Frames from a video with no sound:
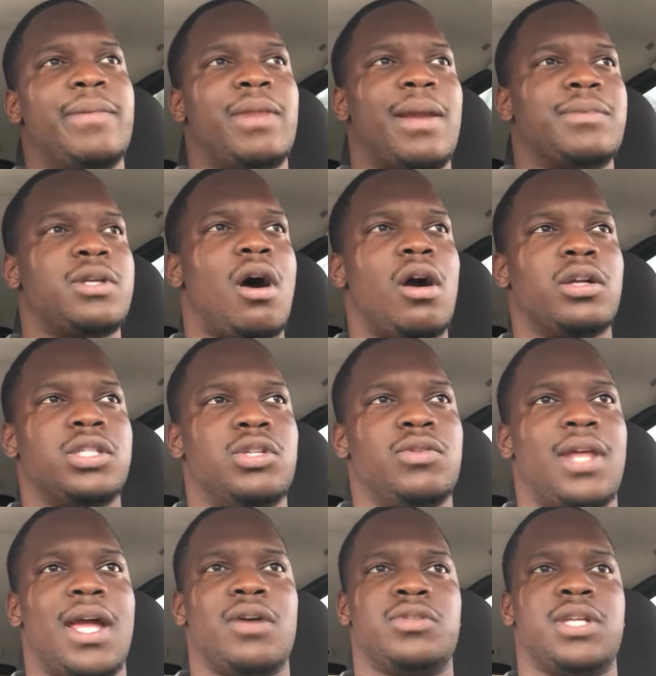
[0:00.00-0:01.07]
that I'm talking to
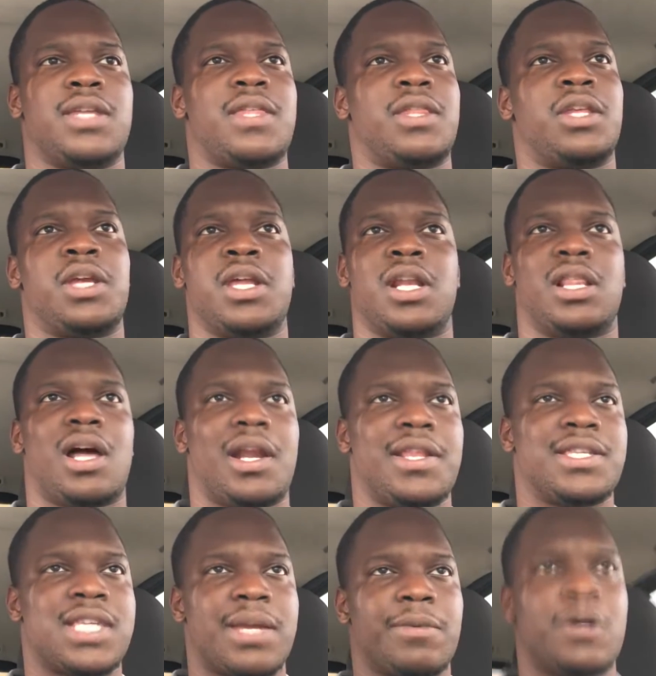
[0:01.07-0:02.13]
now saying that they're getting a lot
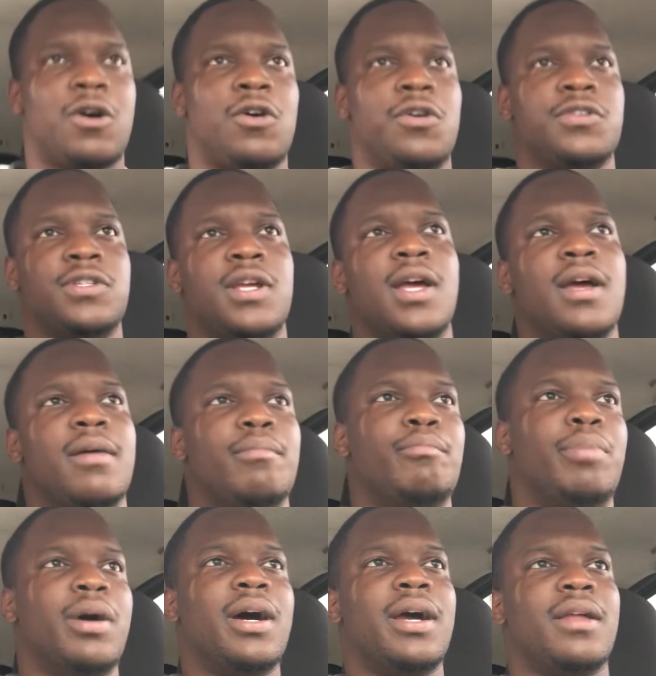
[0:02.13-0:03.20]
of the same calls,
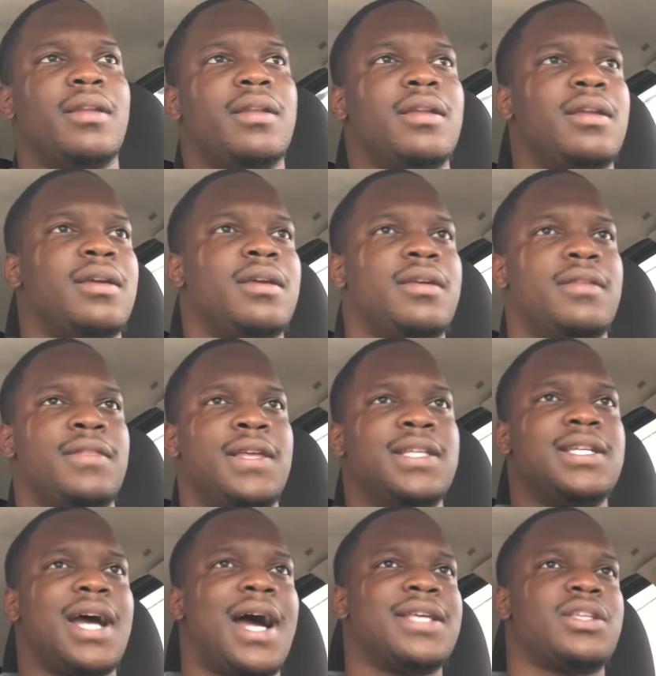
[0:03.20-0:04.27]
but
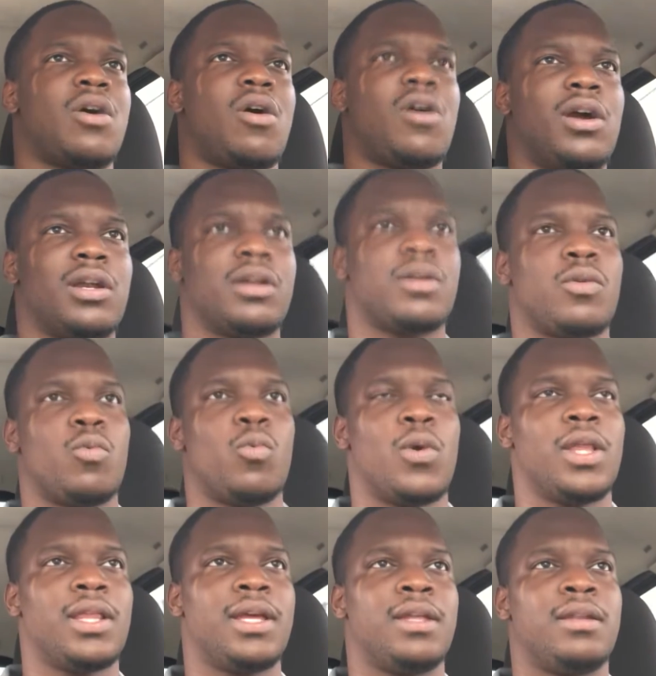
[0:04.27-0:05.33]
these guys aren't
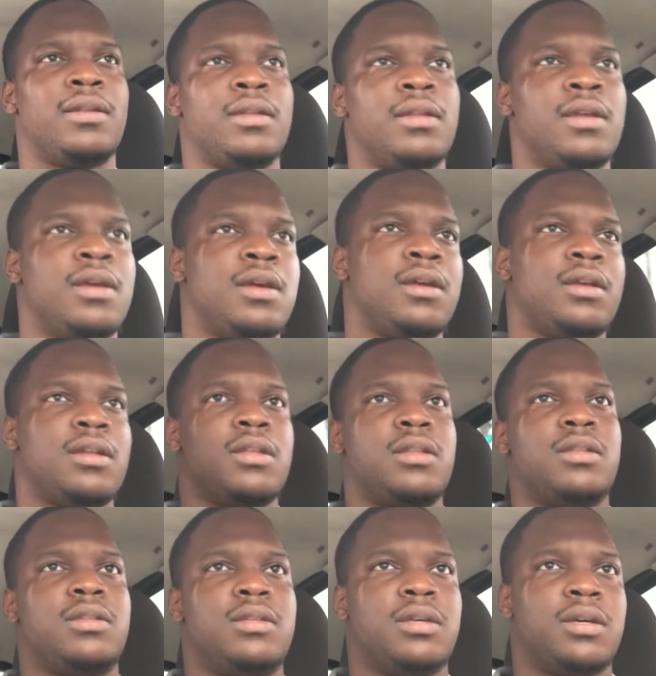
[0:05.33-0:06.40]
willing
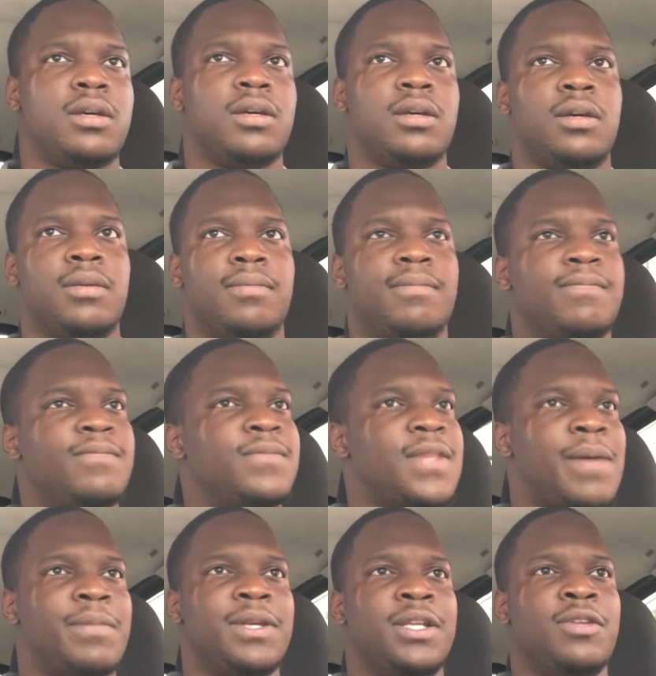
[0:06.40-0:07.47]
to,
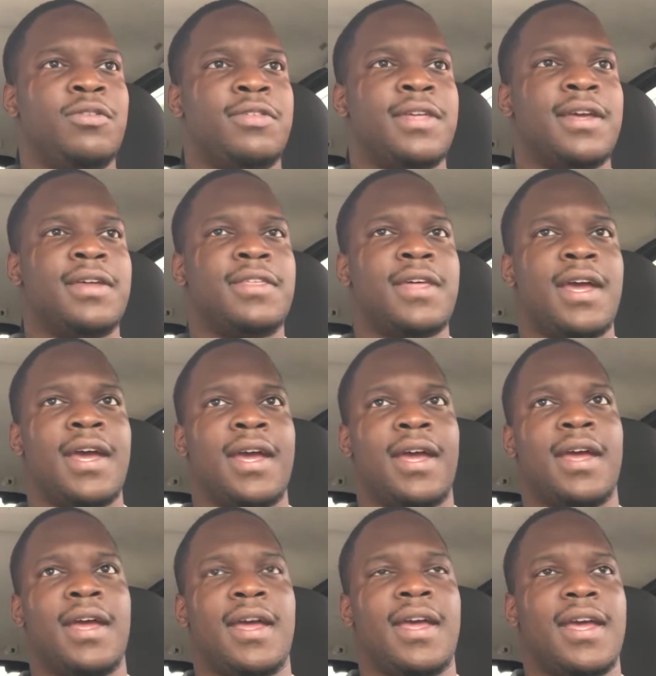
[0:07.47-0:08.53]
I mean, you think that
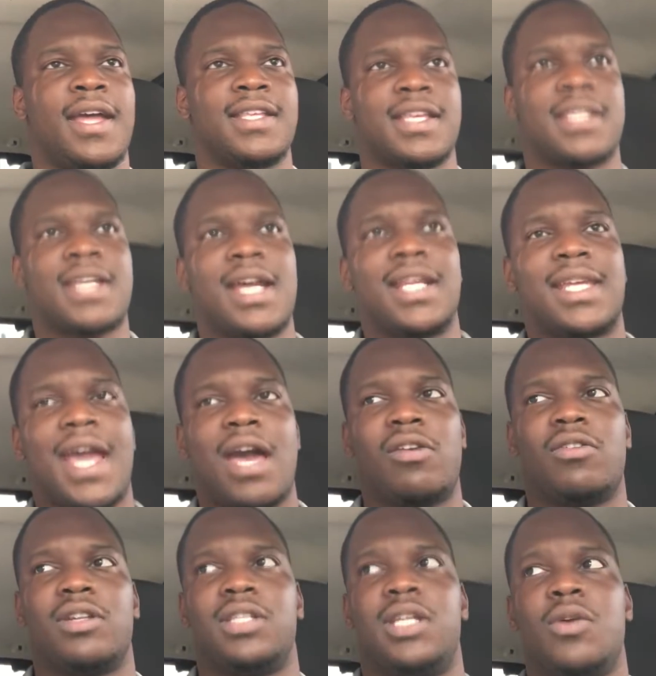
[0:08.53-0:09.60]
it's kind of
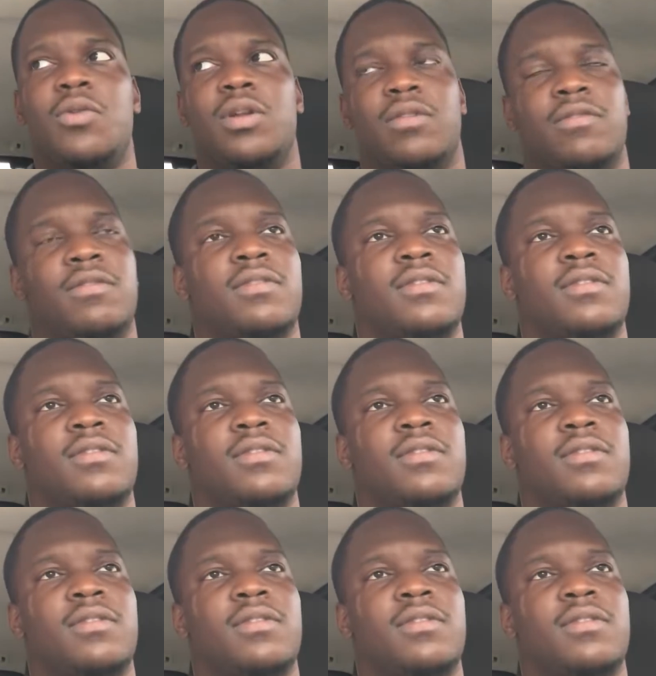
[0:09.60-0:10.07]
counterintuitive.